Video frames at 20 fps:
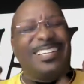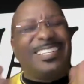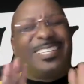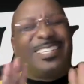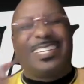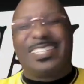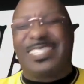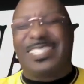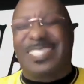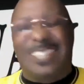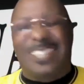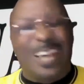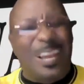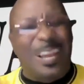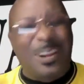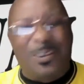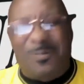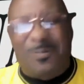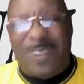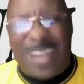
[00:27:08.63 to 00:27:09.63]
The
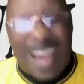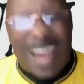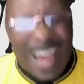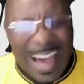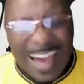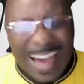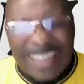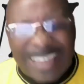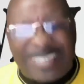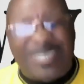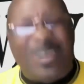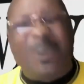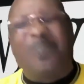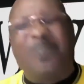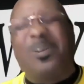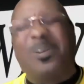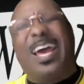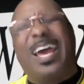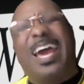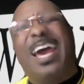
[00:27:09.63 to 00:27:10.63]
Son of God
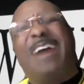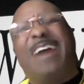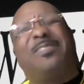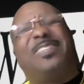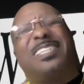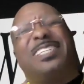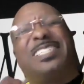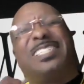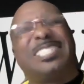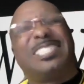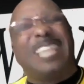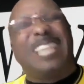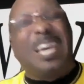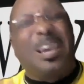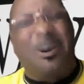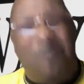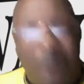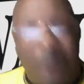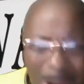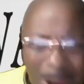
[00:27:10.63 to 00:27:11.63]
don't have to say
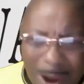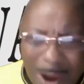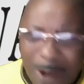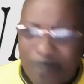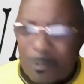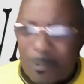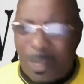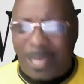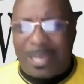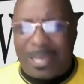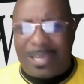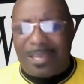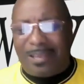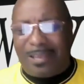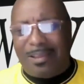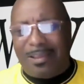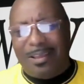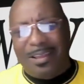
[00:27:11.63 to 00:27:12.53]
a word, really.